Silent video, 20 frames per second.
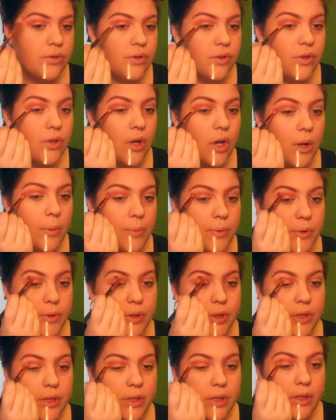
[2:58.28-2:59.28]

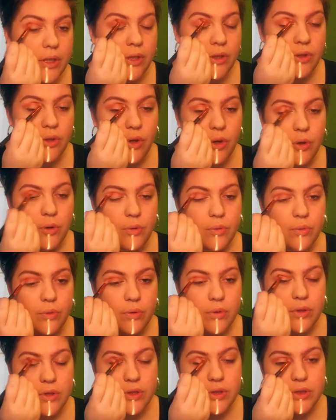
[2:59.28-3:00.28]
coppery gold
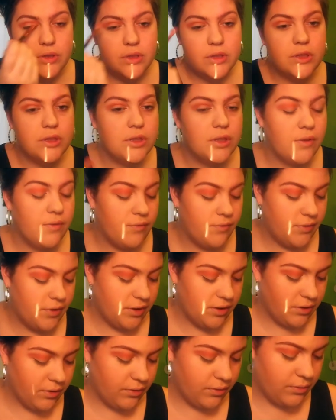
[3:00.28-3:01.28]

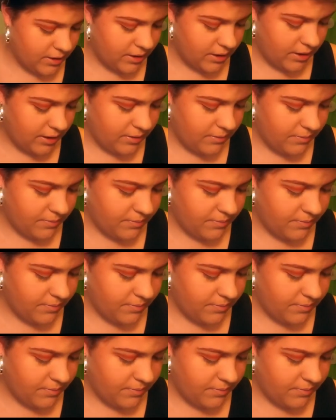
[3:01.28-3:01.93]
something look. Same